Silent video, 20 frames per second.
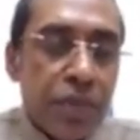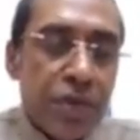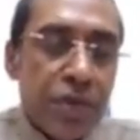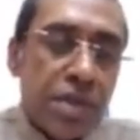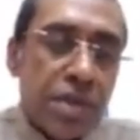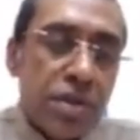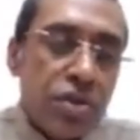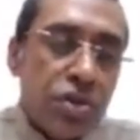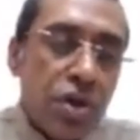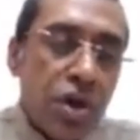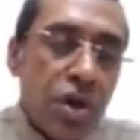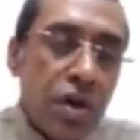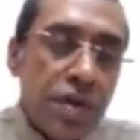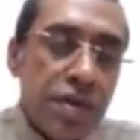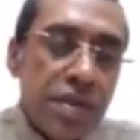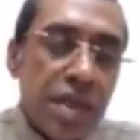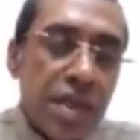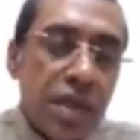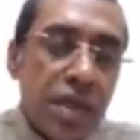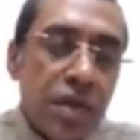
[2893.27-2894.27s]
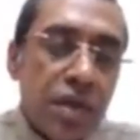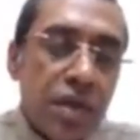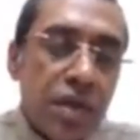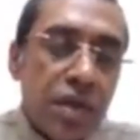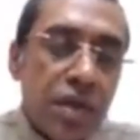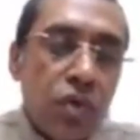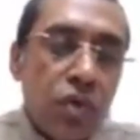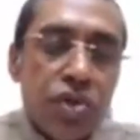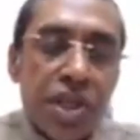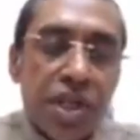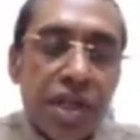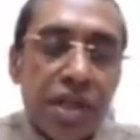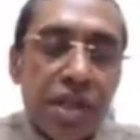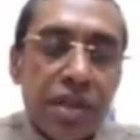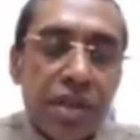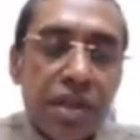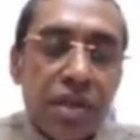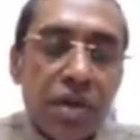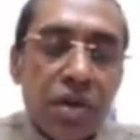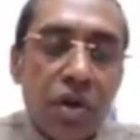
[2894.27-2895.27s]
Professor Shaw is the
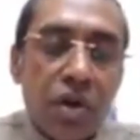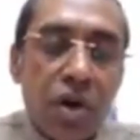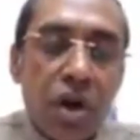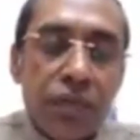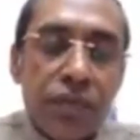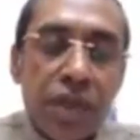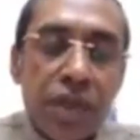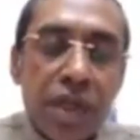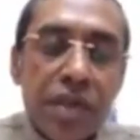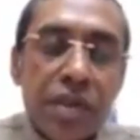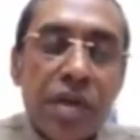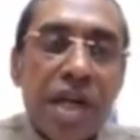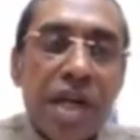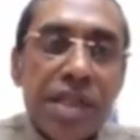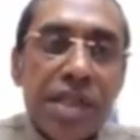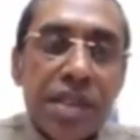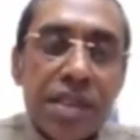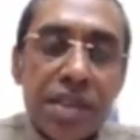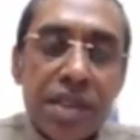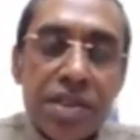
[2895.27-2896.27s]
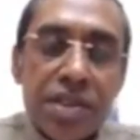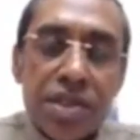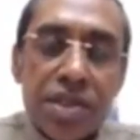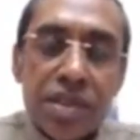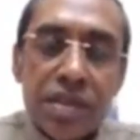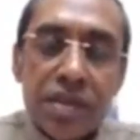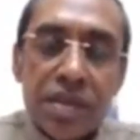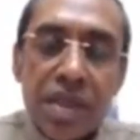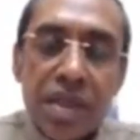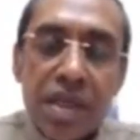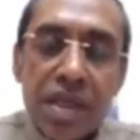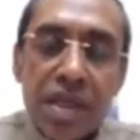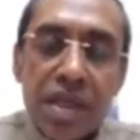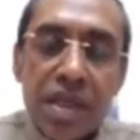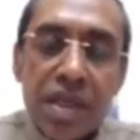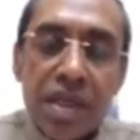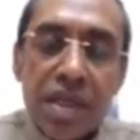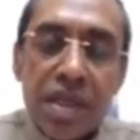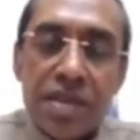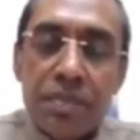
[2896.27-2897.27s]
co-chair of the United Nations
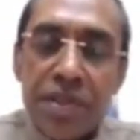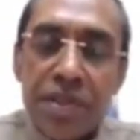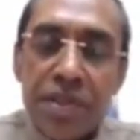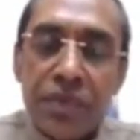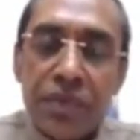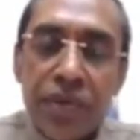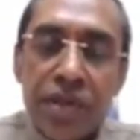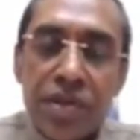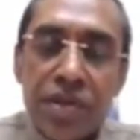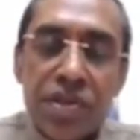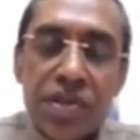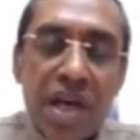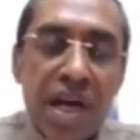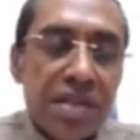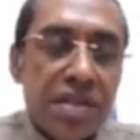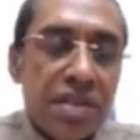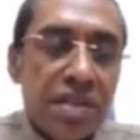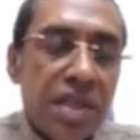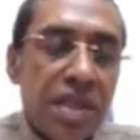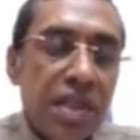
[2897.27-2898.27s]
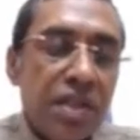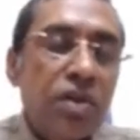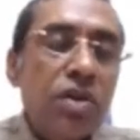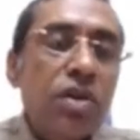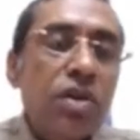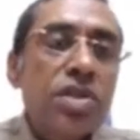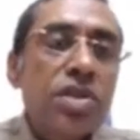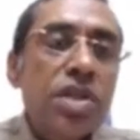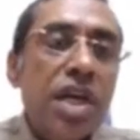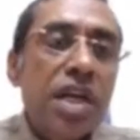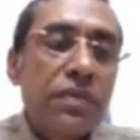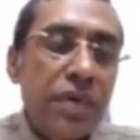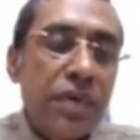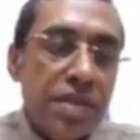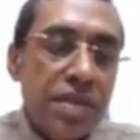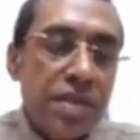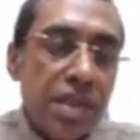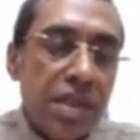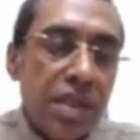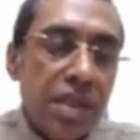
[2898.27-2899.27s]
Asia Pacific Science Technology
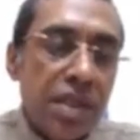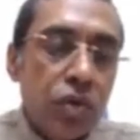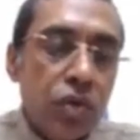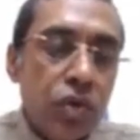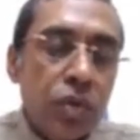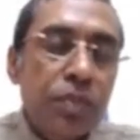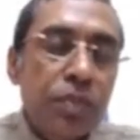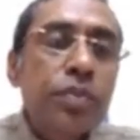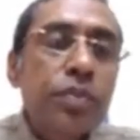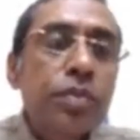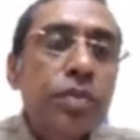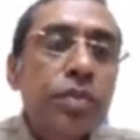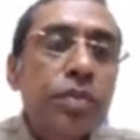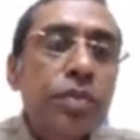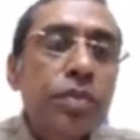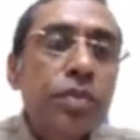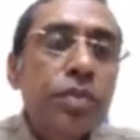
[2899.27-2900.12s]
Advisory Group,